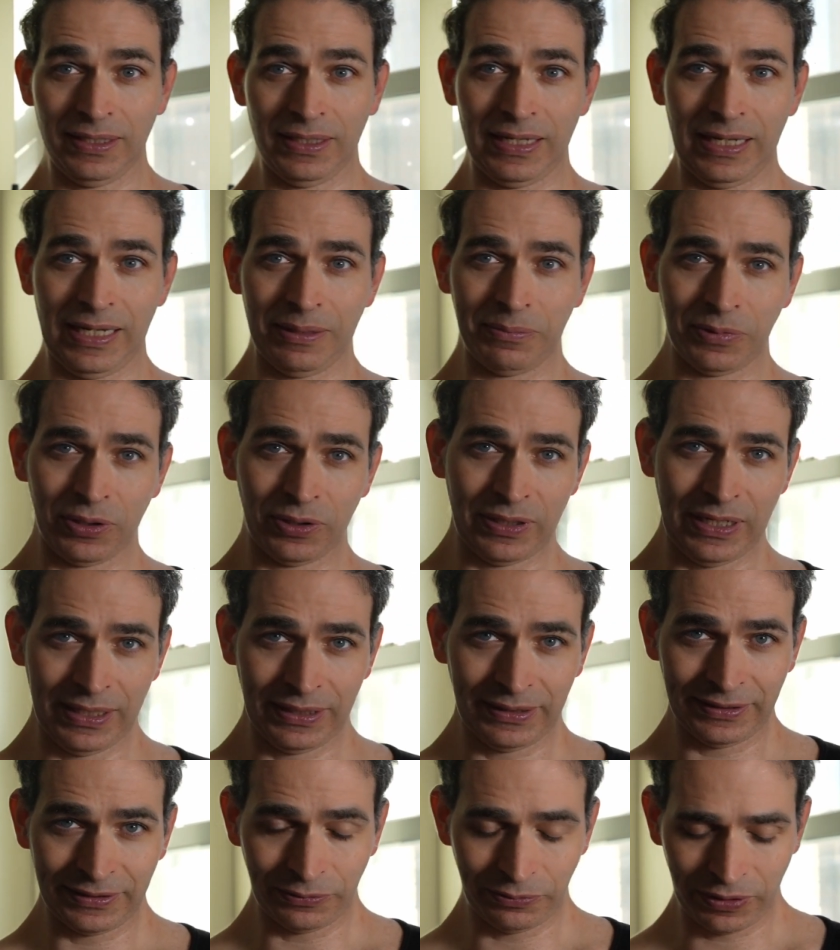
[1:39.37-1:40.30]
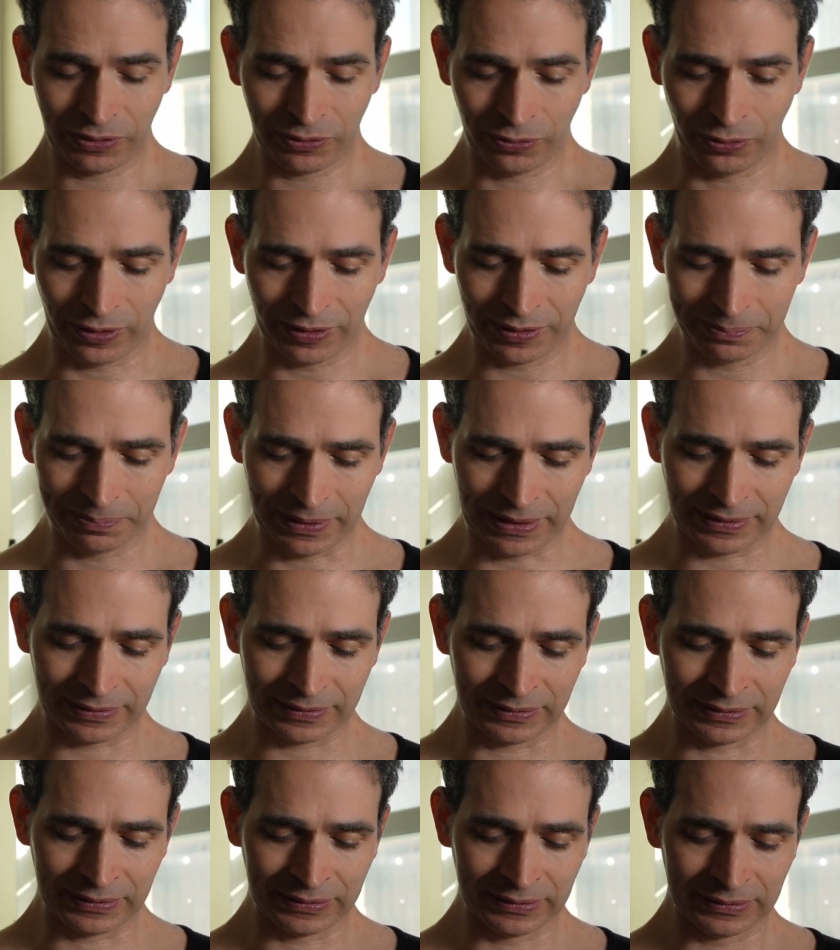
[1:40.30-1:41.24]
I'm going to hit the record
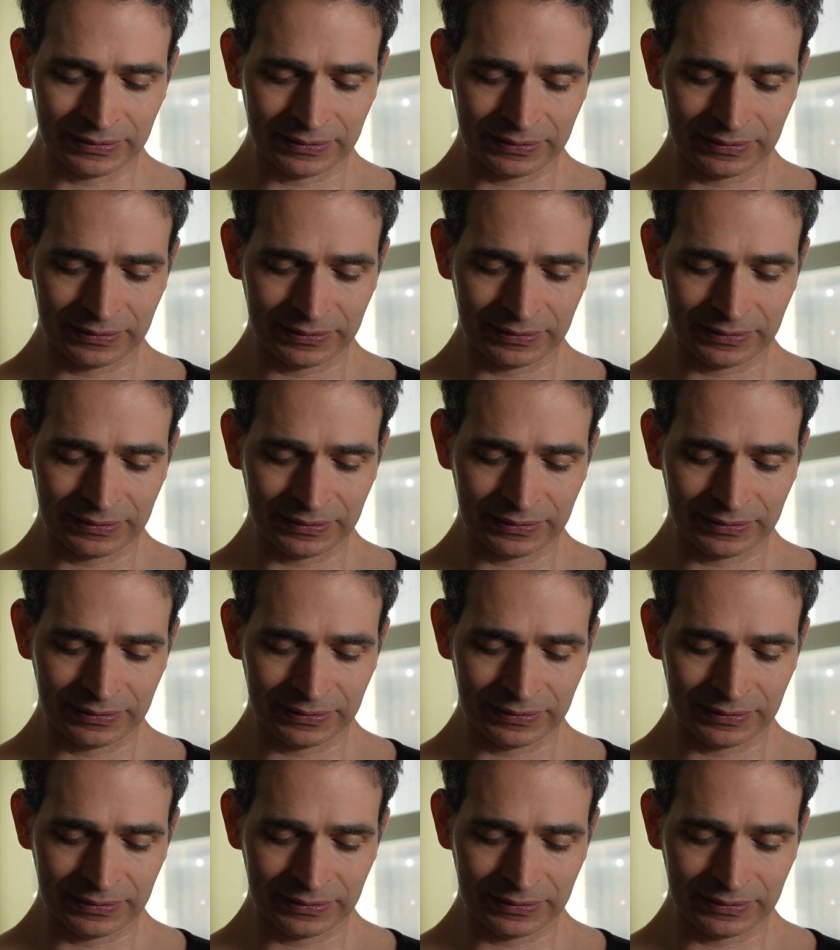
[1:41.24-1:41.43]
button.